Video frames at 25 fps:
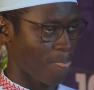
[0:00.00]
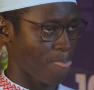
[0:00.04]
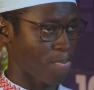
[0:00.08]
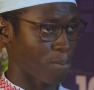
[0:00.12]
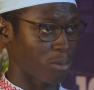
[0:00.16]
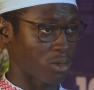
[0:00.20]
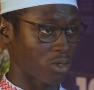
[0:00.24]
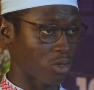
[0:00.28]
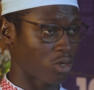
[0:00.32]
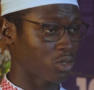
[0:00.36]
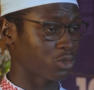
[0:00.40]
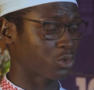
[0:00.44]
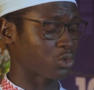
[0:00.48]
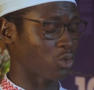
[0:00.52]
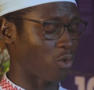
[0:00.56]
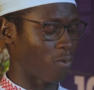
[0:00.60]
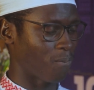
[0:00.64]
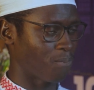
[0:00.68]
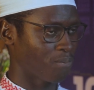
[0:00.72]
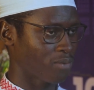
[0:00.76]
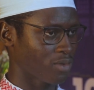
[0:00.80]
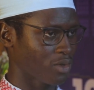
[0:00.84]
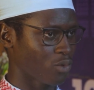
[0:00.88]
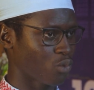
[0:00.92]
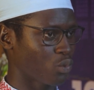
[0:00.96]
But also,
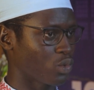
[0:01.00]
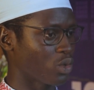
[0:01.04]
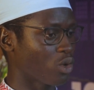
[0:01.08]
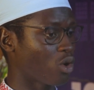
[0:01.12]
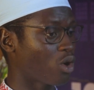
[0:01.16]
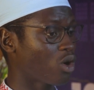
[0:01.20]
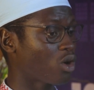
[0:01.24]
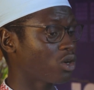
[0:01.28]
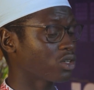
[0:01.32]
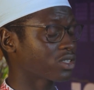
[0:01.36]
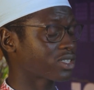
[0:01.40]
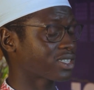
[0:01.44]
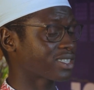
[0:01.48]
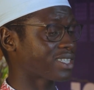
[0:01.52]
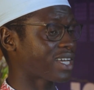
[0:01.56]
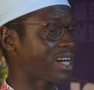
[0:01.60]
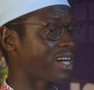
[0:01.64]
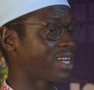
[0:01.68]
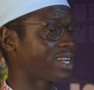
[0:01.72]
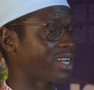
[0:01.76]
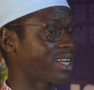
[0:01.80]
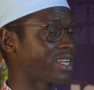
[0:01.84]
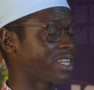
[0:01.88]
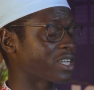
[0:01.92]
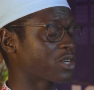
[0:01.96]
we all
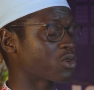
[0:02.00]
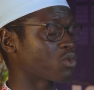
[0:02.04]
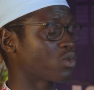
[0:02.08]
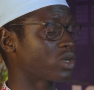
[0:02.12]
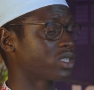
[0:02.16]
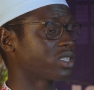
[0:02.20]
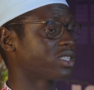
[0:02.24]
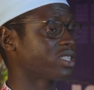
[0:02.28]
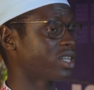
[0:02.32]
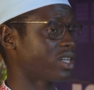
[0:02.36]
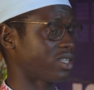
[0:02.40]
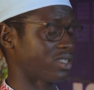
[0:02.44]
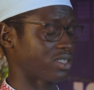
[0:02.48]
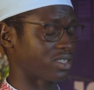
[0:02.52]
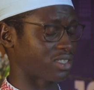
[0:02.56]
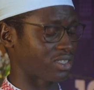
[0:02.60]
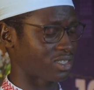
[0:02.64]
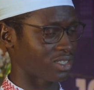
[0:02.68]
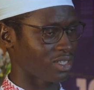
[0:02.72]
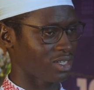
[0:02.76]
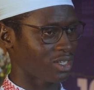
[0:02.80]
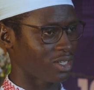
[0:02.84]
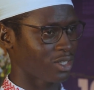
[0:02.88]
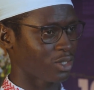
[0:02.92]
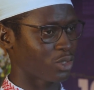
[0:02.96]
stand an equal
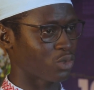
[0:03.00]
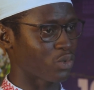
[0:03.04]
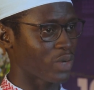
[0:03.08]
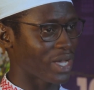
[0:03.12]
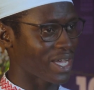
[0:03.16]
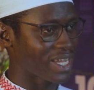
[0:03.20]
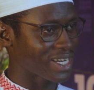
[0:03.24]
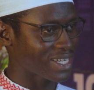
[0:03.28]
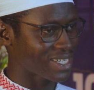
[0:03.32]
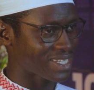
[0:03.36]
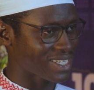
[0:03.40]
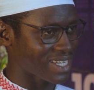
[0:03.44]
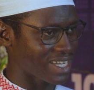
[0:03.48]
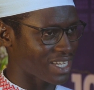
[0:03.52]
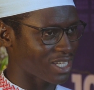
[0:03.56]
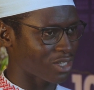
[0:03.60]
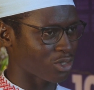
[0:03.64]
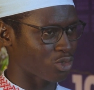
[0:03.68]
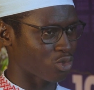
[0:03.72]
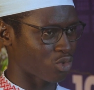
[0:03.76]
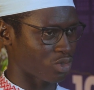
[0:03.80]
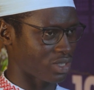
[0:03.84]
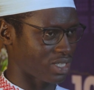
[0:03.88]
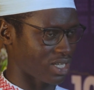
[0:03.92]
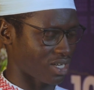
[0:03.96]
chance to enter
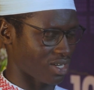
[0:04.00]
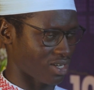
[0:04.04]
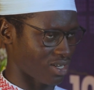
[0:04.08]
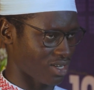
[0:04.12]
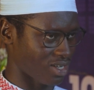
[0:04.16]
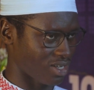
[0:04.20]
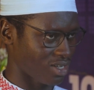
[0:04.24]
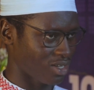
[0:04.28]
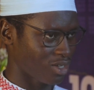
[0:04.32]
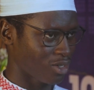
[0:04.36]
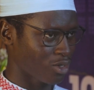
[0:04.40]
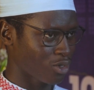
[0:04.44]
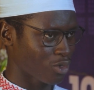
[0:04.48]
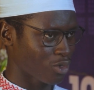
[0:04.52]
into Jannah